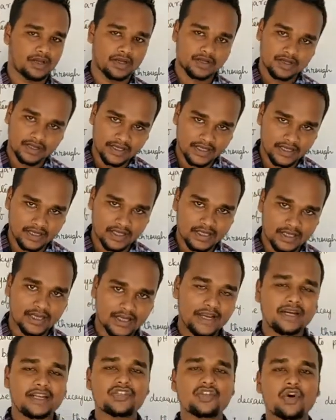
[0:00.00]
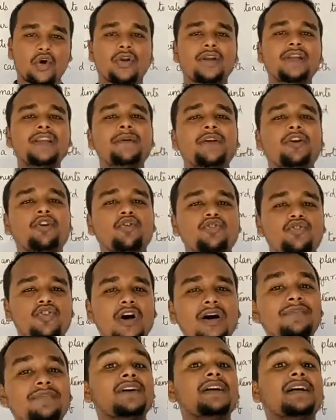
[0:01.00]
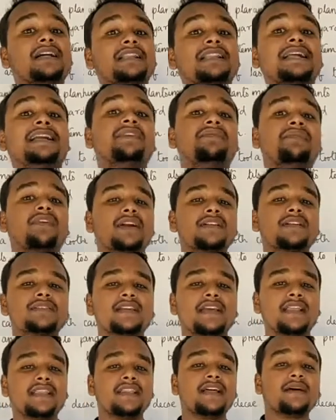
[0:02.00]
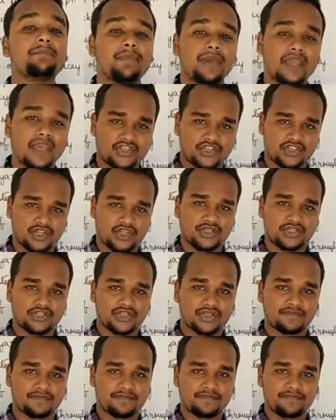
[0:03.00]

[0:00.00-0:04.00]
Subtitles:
Clear? It is only because of the difference in the pH change.